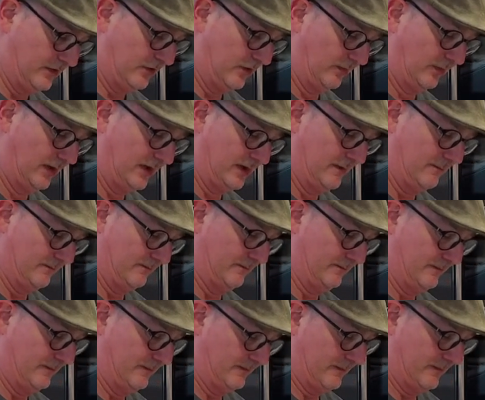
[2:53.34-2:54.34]
jubbly.
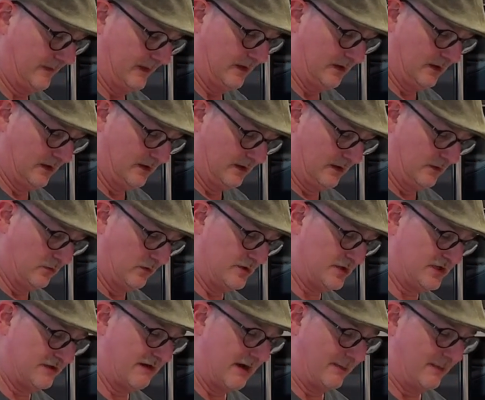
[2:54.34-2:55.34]

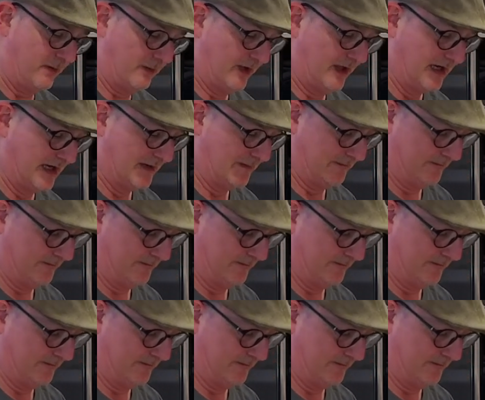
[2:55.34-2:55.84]
Once you're happy with that,